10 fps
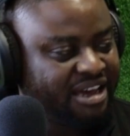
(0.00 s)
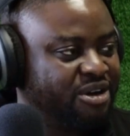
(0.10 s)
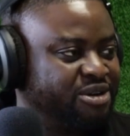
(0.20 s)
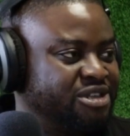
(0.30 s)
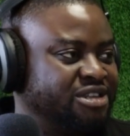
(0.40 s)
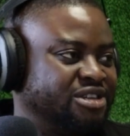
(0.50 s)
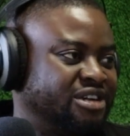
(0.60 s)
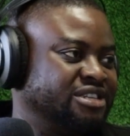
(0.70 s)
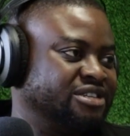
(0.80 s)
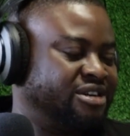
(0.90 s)
go to the
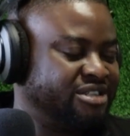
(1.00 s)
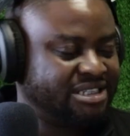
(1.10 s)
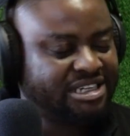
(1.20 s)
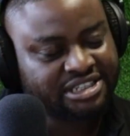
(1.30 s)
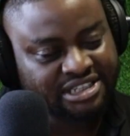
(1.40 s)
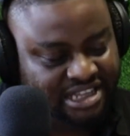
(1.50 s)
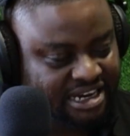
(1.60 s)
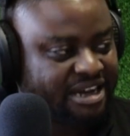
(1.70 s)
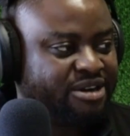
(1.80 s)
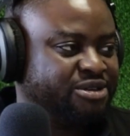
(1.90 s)
doctor's consultation,
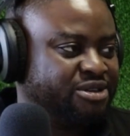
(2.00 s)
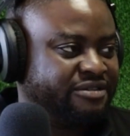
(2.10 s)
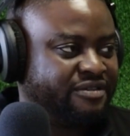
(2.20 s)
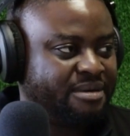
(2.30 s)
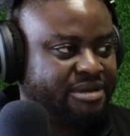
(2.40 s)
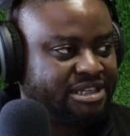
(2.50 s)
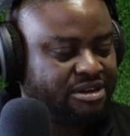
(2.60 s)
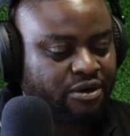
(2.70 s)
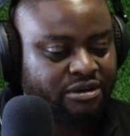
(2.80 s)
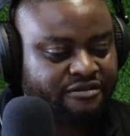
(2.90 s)
then I go to the pharmacy
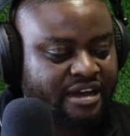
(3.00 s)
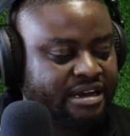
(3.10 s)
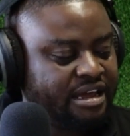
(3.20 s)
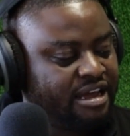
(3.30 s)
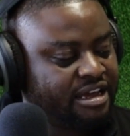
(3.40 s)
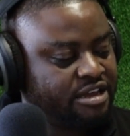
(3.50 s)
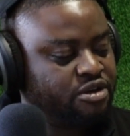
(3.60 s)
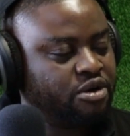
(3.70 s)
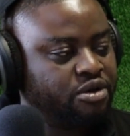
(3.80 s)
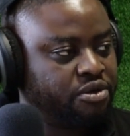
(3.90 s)
and all of that. Can
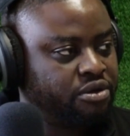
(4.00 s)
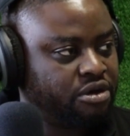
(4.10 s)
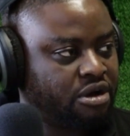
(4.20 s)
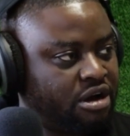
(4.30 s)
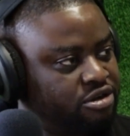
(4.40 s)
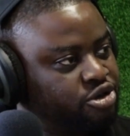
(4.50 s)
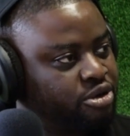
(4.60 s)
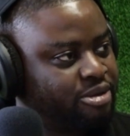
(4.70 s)
you go through the Contro